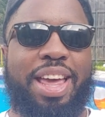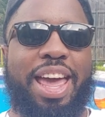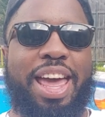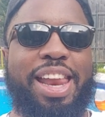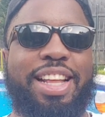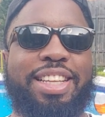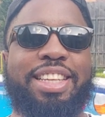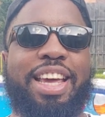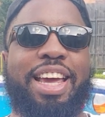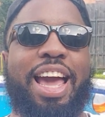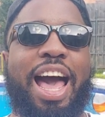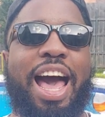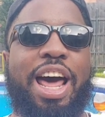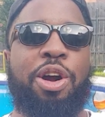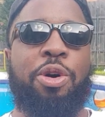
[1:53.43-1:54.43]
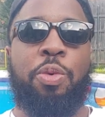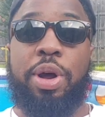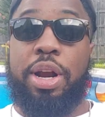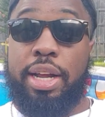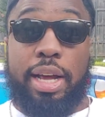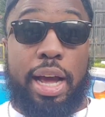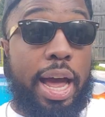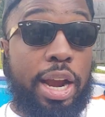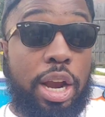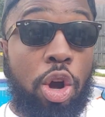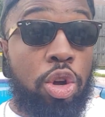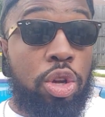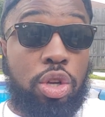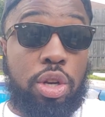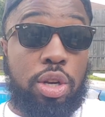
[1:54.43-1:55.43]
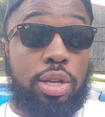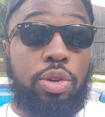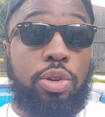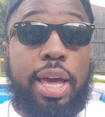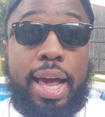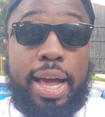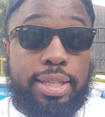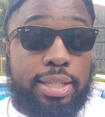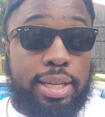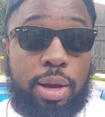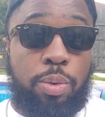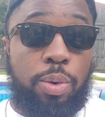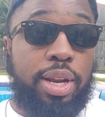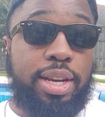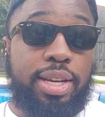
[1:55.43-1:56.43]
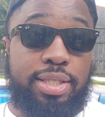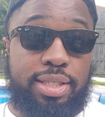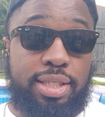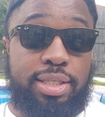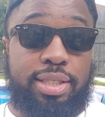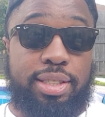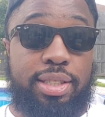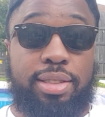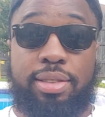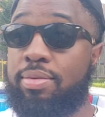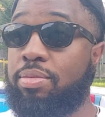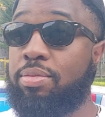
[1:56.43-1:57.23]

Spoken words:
And it's like, I don't want to, I know you can't say winning is easy.